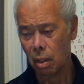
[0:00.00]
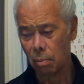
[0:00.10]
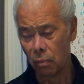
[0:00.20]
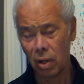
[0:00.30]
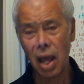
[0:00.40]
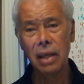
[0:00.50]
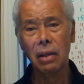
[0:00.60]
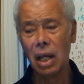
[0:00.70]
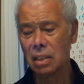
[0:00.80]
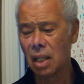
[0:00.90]
And
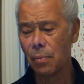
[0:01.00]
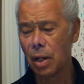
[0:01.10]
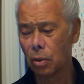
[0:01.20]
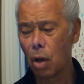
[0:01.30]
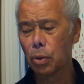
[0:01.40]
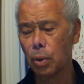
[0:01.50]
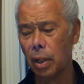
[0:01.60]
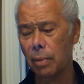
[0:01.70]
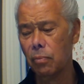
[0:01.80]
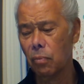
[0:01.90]
last time I talked
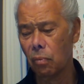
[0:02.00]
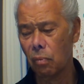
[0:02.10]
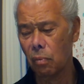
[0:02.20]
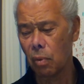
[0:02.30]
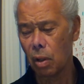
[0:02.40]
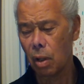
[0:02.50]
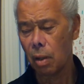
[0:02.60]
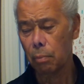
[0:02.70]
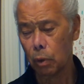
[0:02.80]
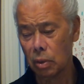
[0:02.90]
to him,
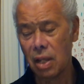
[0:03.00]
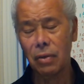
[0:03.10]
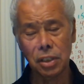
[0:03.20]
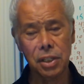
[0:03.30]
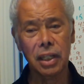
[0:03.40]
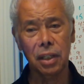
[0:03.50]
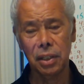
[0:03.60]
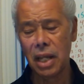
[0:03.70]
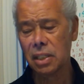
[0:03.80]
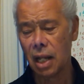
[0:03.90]
because he was sick and
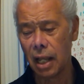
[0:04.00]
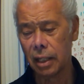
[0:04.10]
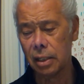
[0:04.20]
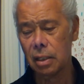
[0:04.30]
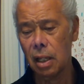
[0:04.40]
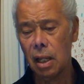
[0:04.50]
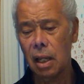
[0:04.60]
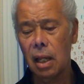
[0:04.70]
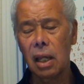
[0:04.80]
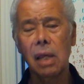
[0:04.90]
things like it,
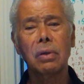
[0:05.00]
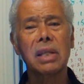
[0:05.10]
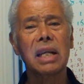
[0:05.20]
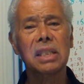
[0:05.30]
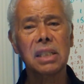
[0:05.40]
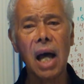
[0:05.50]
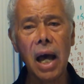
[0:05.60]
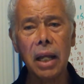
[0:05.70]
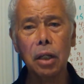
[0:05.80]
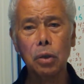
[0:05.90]
he was
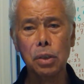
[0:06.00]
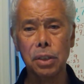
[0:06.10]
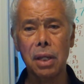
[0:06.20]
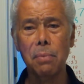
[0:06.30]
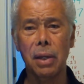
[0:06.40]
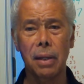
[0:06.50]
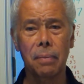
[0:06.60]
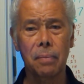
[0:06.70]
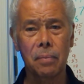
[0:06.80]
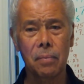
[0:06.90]
excited to see me.
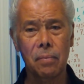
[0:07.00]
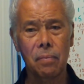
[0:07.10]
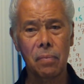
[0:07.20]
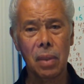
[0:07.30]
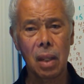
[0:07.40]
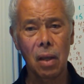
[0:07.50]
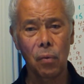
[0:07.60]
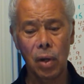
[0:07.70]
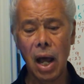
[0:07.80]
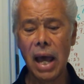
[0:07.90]

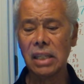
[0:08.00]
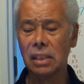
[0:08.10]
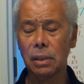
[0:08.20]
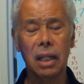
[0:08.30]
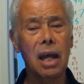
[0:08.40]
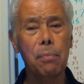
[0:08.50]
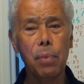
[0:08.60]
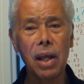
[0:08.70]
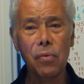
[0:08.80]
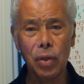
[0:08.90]
When I asked him, can I
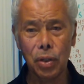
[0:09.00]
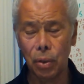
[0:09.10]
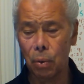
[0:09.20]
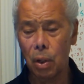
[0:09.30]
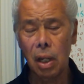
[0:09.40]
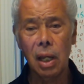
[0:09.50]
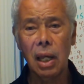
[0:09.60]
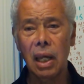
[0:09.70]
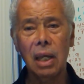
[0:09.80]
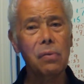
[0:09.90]
pray with you?
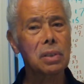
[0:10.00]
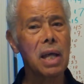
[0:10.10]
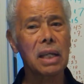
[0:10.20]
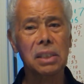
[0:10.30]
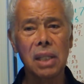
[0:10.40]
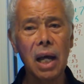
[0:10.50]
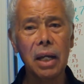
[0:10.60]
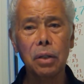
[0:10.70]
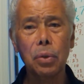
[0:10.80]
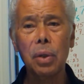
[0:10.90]
He was
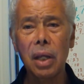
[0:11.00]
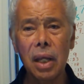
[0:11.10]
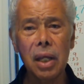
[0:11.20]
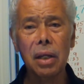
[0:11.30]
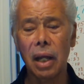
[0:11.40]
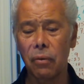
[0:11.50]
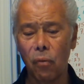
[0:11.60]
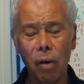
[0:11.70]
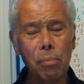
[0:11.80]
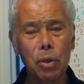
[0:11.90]
excited to hear and
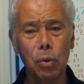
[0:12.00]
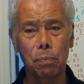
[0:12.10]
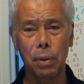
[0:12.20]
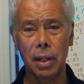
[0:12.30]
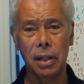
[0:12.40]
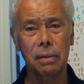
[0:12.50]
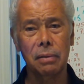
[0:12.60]
want me to pray.